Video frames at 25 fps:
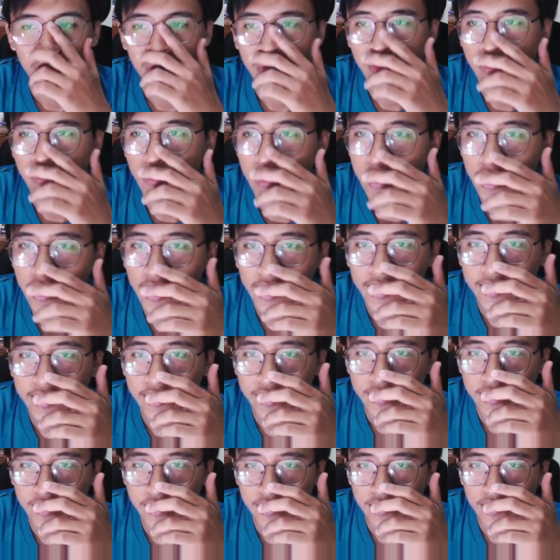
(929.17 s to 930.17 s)
Wait
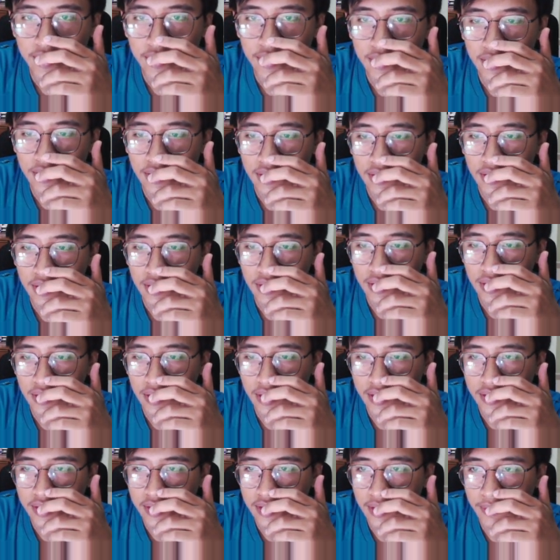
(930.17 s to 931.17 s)
guys,
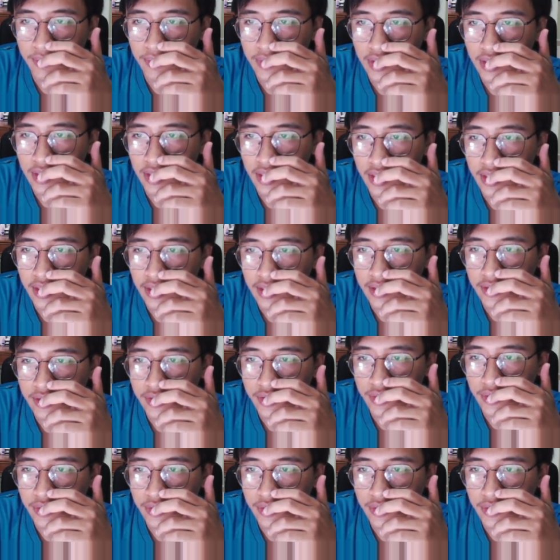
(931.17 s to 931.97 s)
there's something that I need to